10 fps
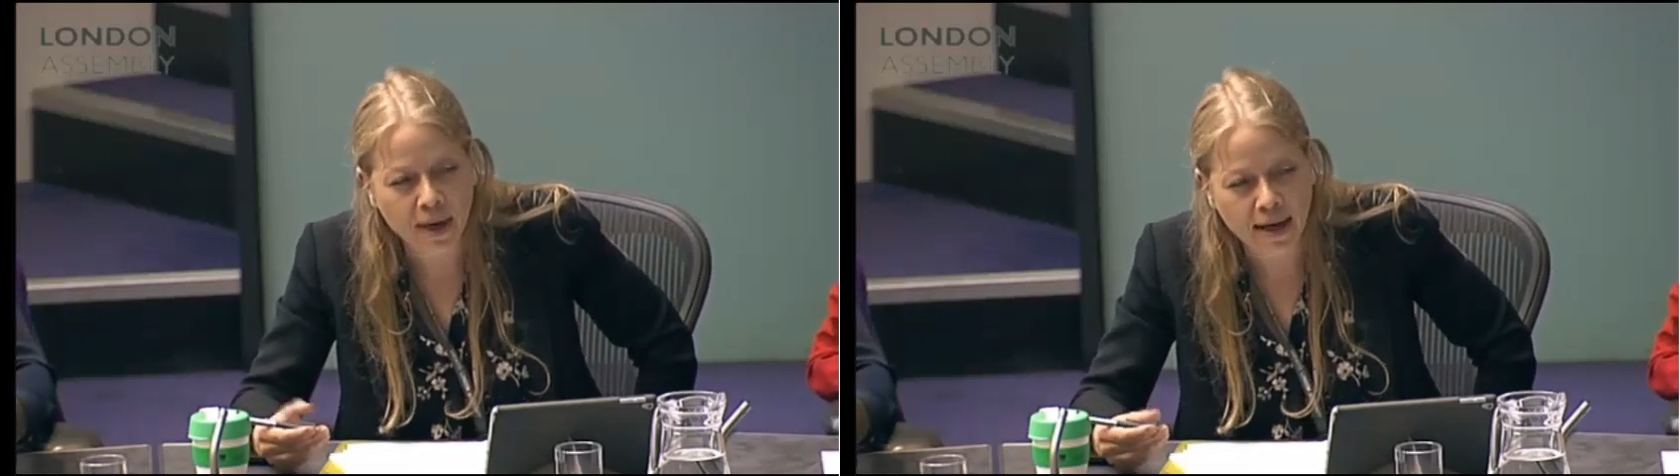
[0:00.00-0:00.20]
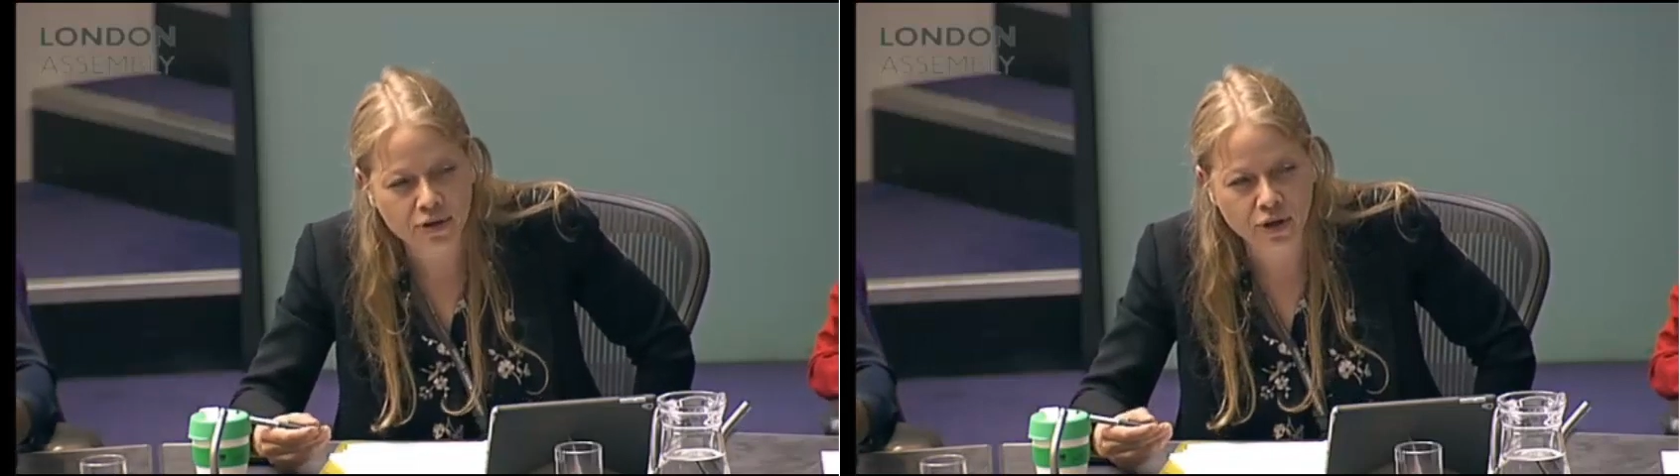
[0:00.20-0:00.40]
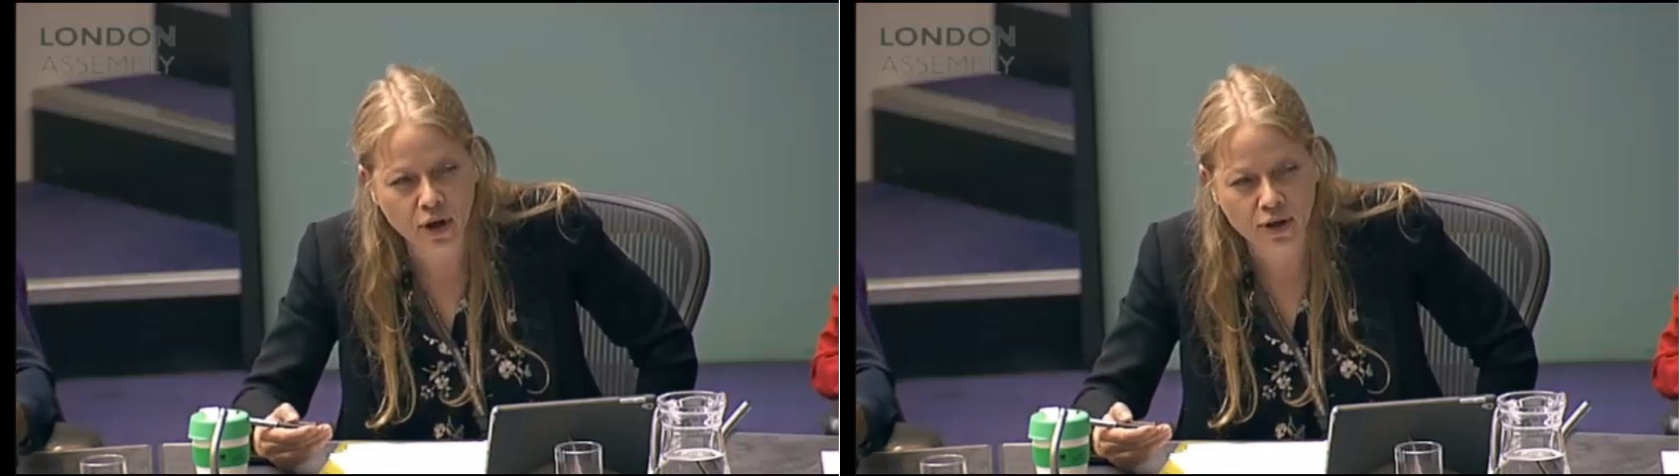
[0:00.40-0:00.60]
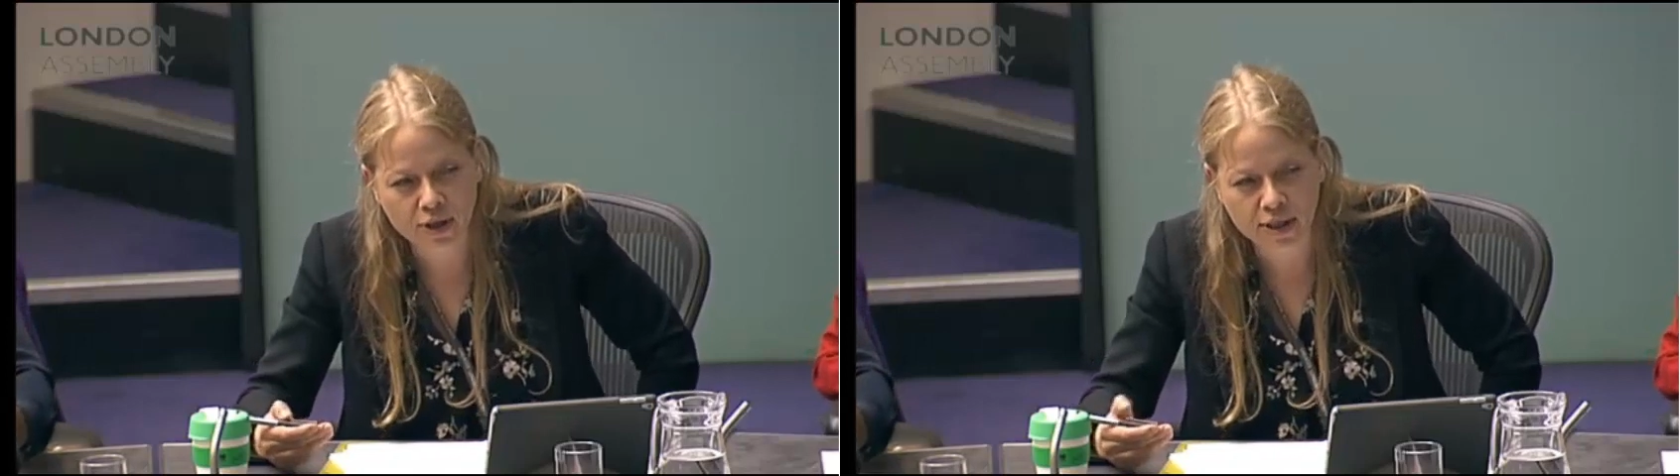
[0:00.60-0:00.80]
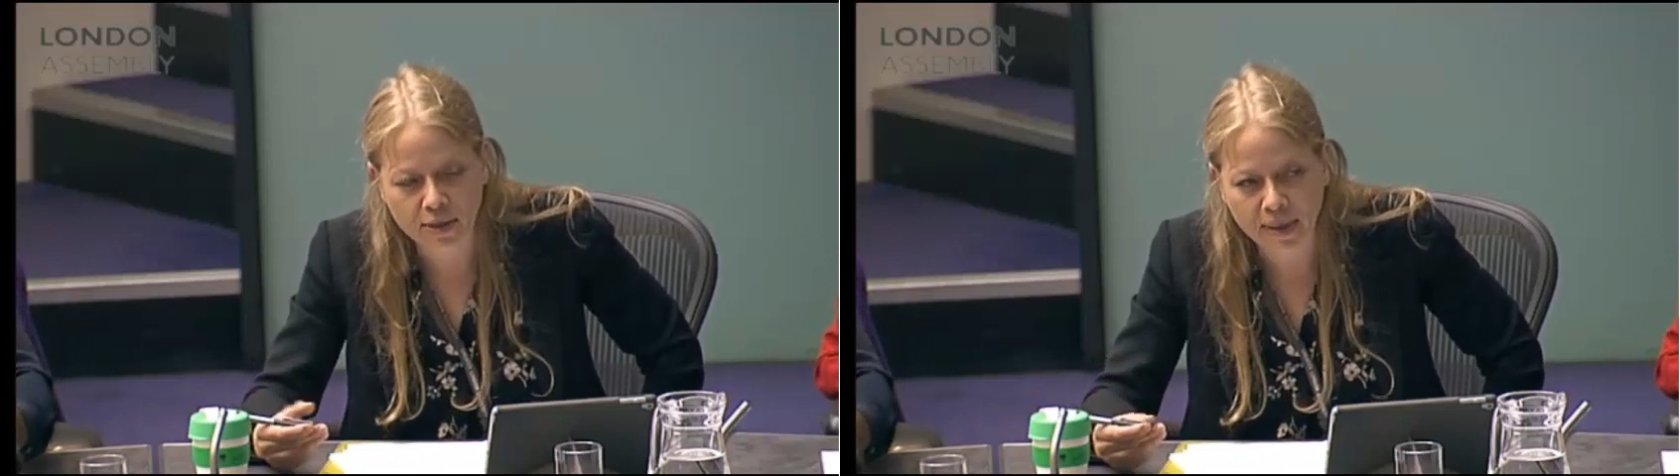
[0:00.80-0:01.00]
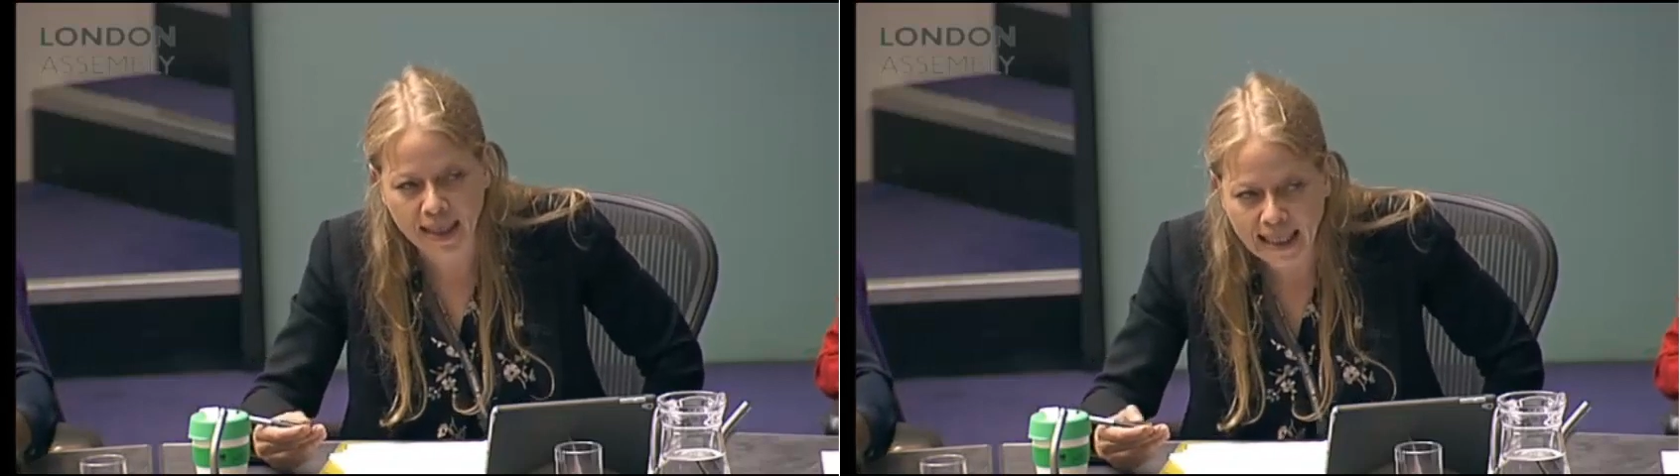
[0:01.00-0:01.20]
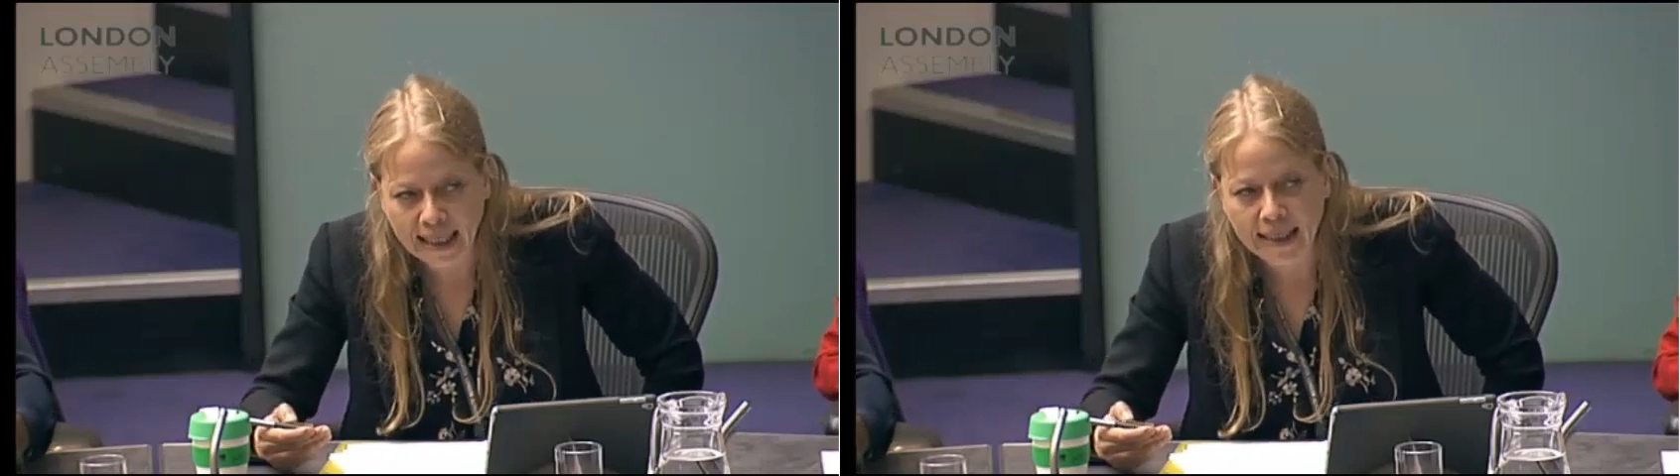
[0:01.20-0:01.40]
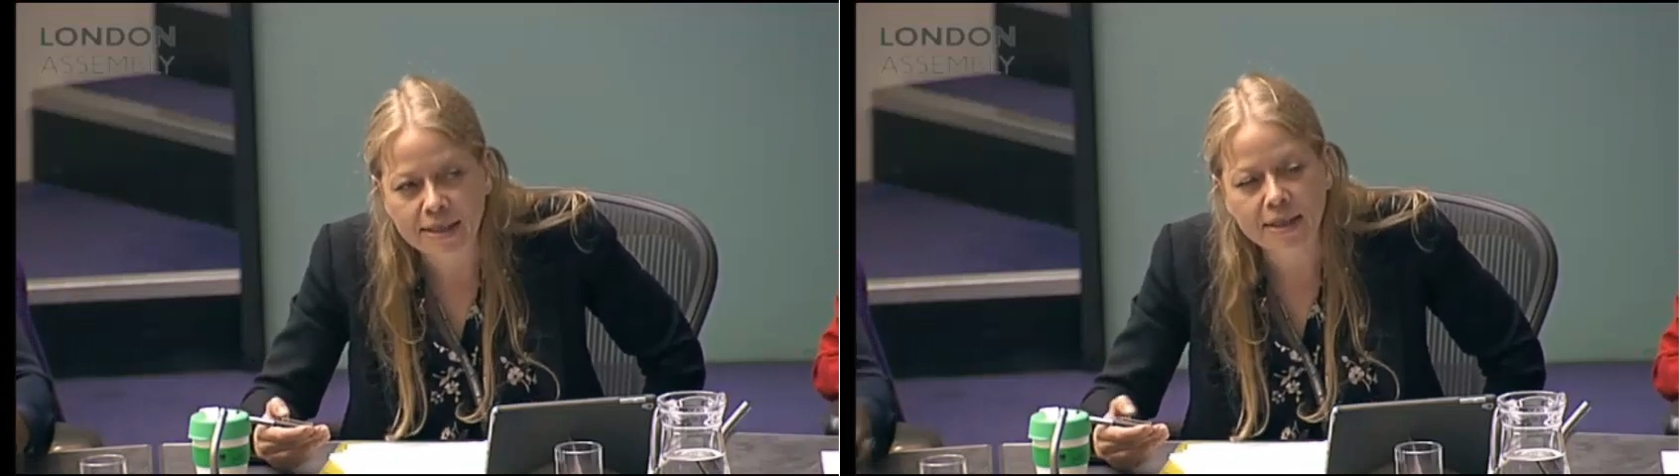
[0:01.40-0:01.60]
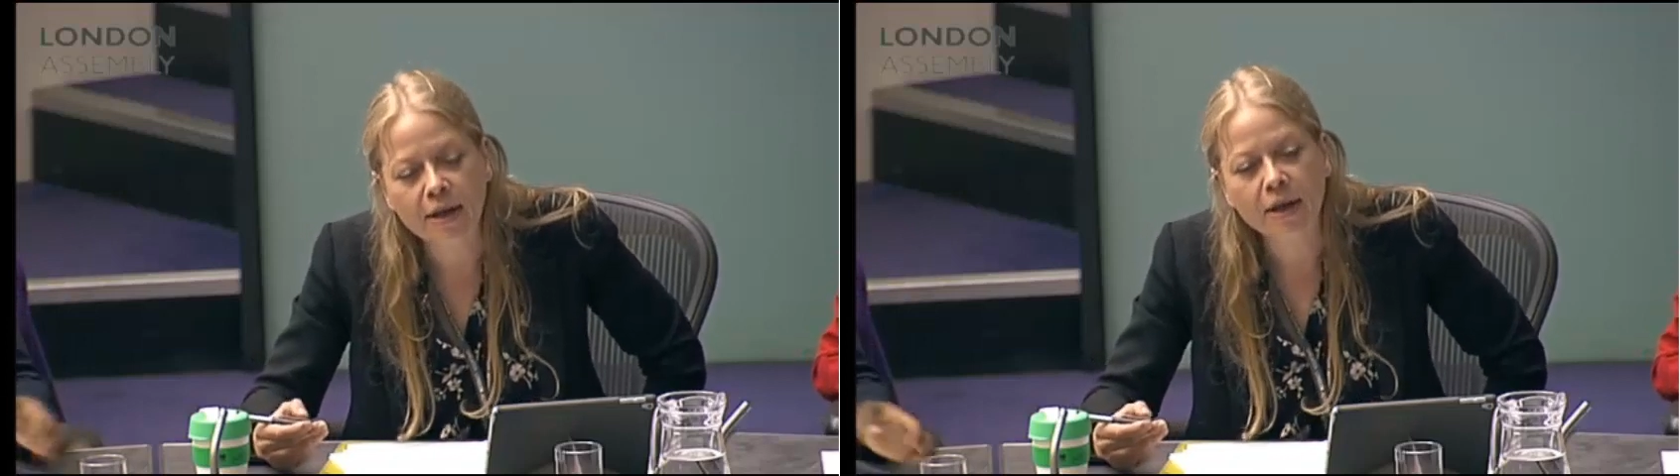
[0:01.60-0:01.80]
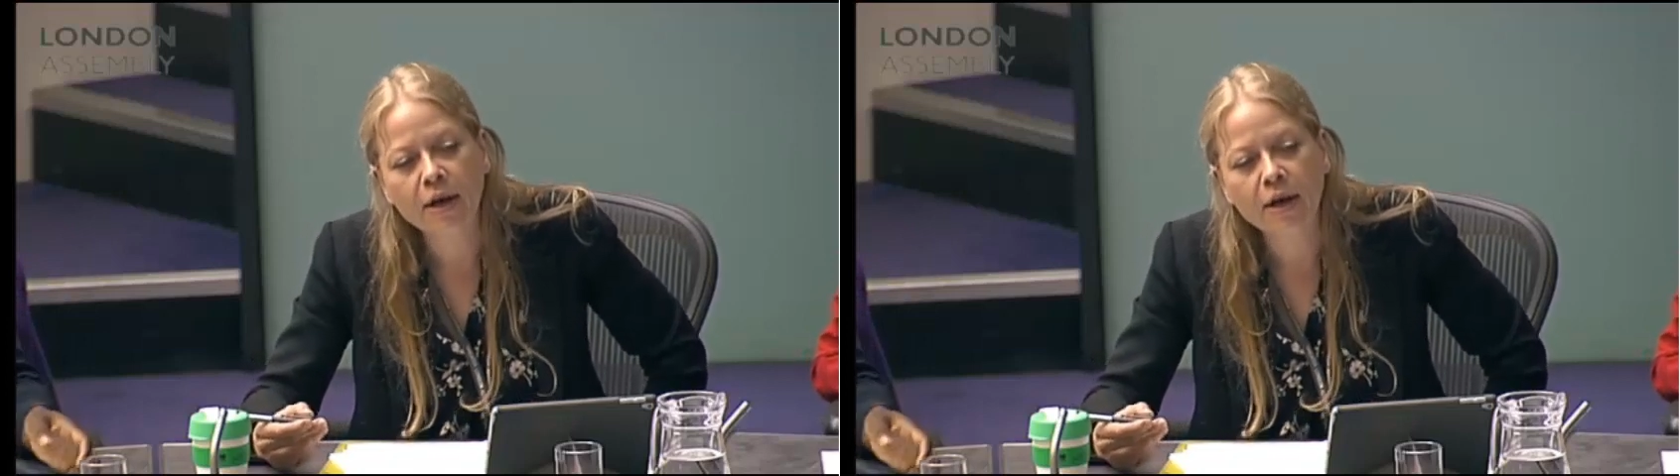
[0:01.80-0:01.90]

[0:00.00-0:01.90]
extra cost to the police